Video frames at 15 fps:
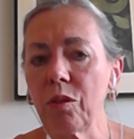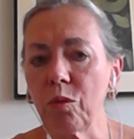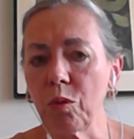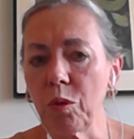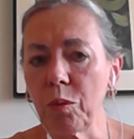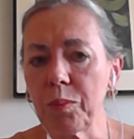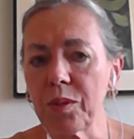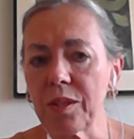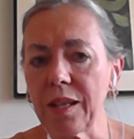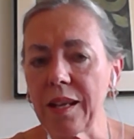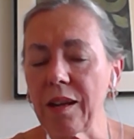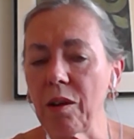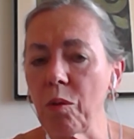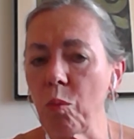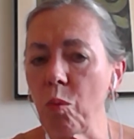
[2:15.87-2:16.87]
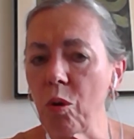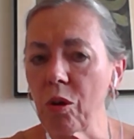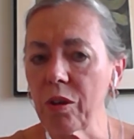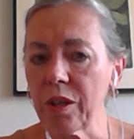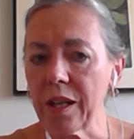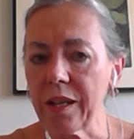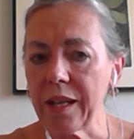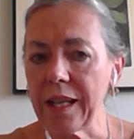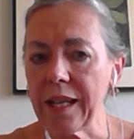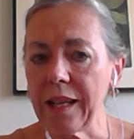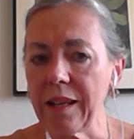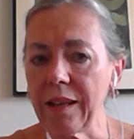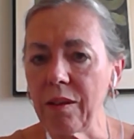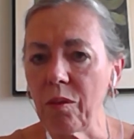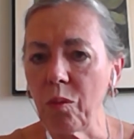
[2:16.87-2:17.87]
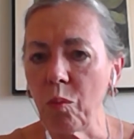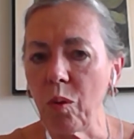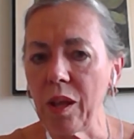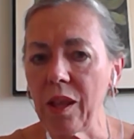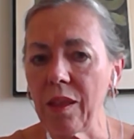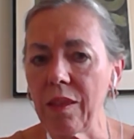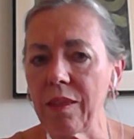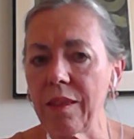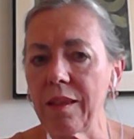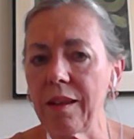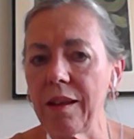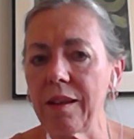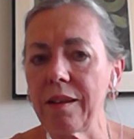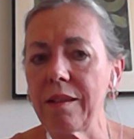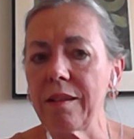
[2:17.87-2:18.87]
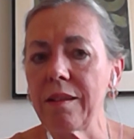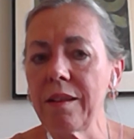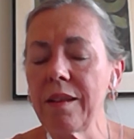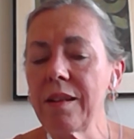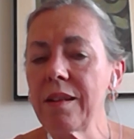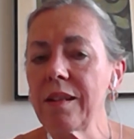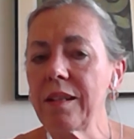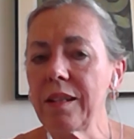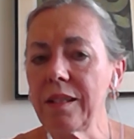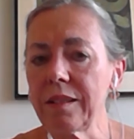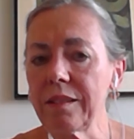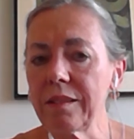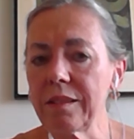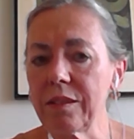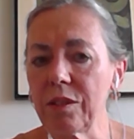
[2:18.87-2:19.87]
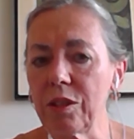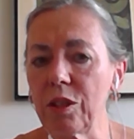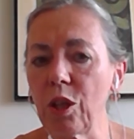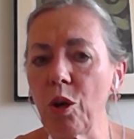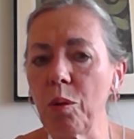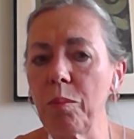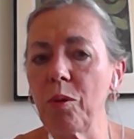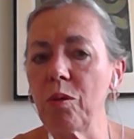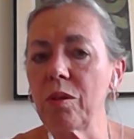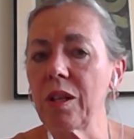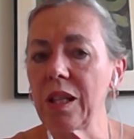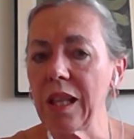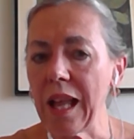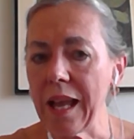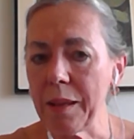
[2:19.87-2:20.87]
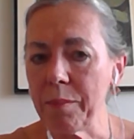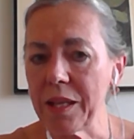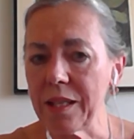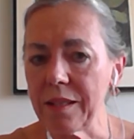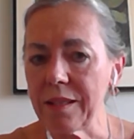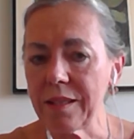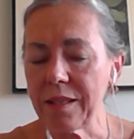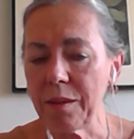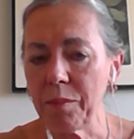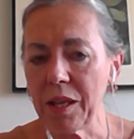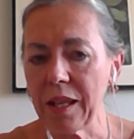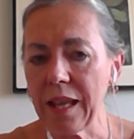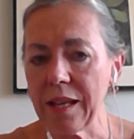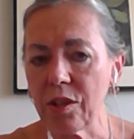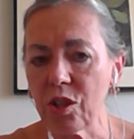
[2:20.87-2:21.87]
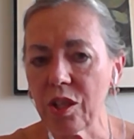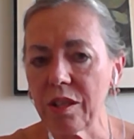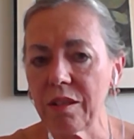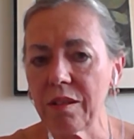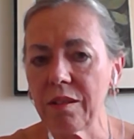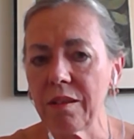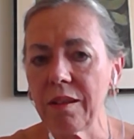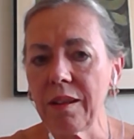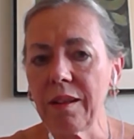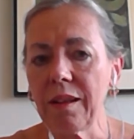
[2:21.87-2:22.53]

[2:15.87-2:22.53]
groups that are working with uh, global climate simulation.